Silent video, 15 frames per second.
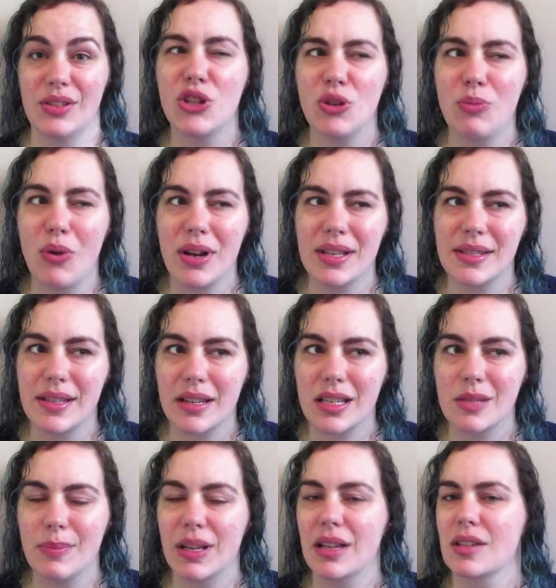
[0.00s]
two point
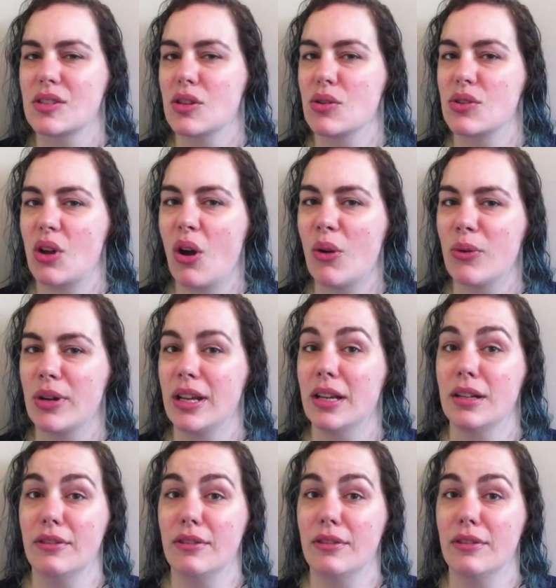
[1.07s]
six because there's already a